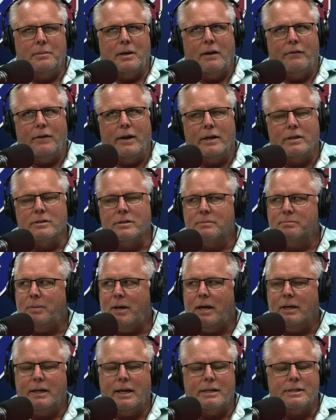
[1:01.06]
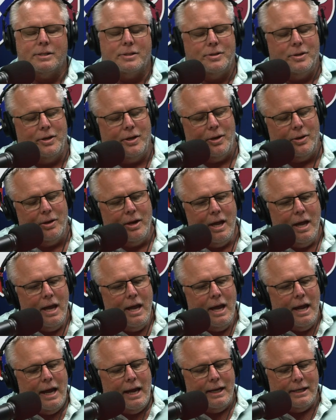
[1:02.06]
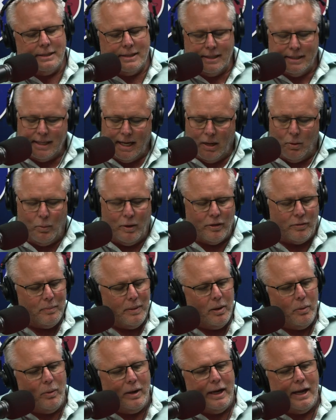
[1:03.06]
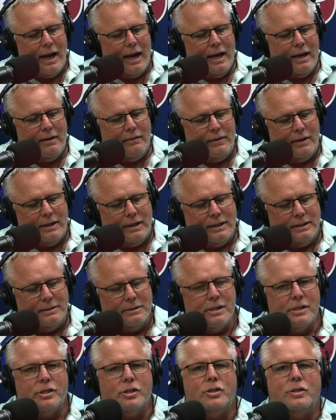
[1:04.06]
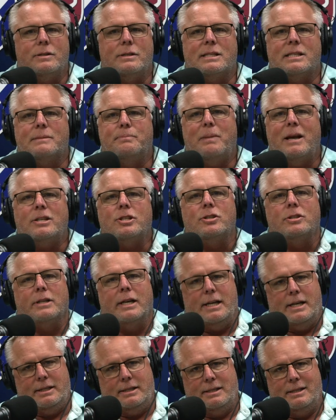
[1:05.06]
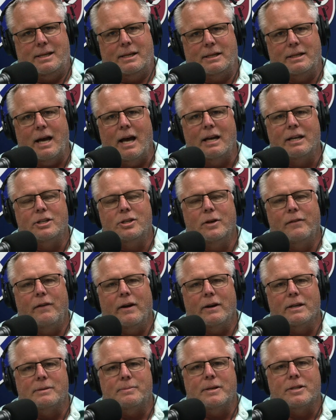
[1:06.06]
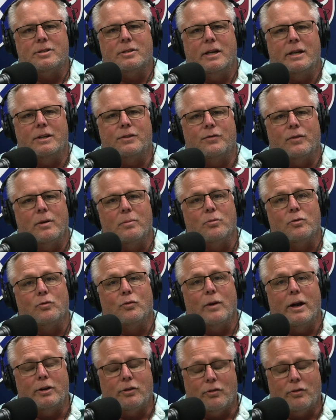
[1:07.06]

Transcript: Affairs Podcast Studio. And today with me, we have uh, special guests, uh, two very special guests from Red